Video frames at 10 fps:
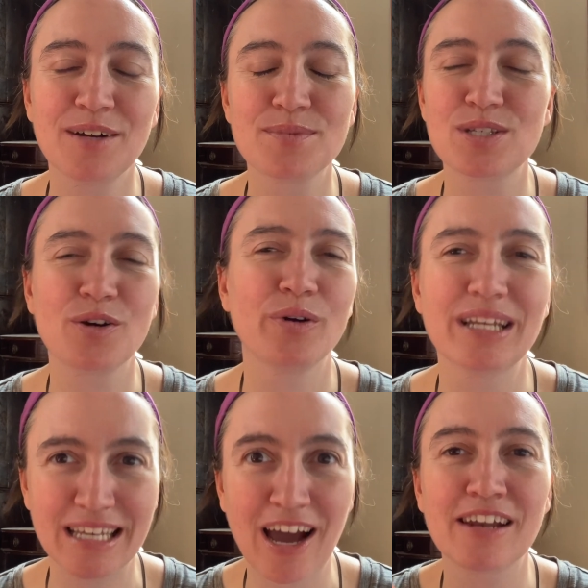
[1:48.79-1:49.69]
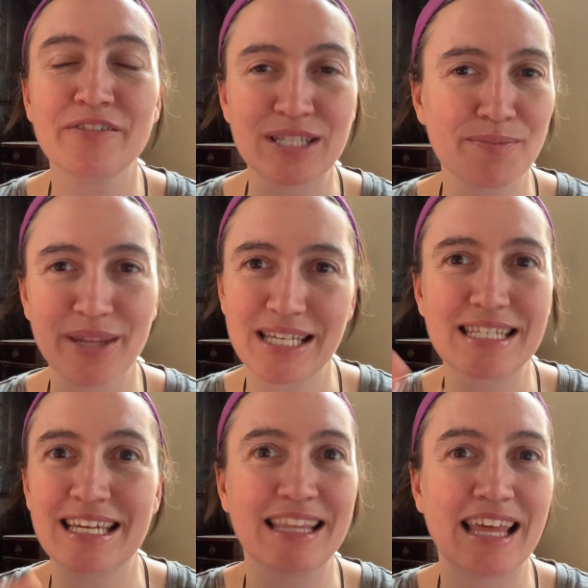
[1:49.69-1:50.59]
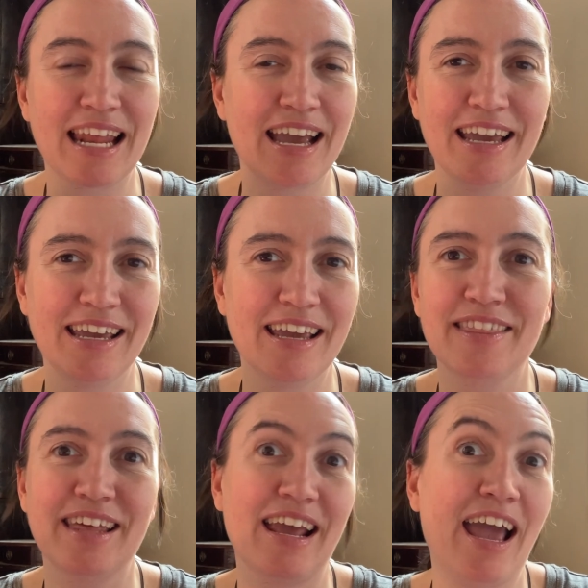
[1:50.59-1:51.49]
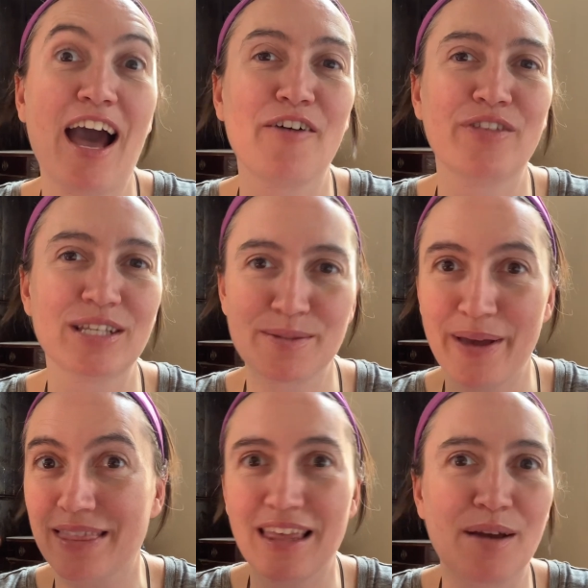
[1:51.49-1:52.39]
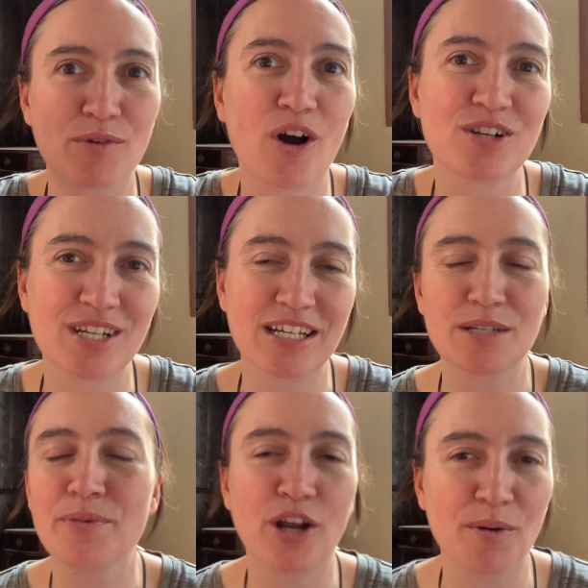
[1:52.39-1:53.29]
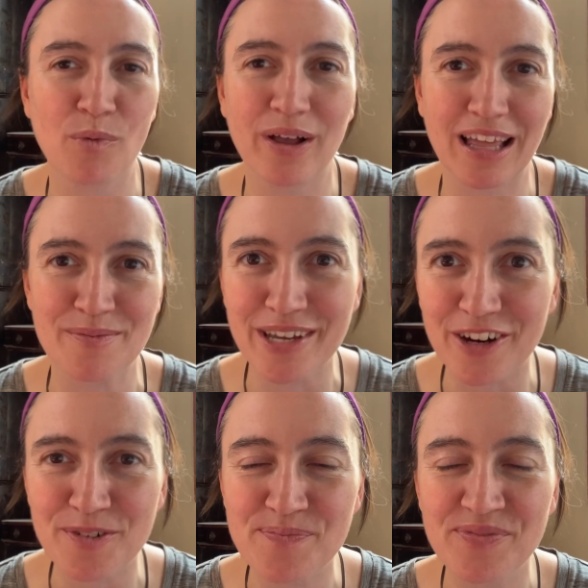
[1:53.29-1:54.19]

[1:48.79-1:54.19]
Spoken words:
So it kind of is a blessing that I have this Bethlehem content to put up while I'm here.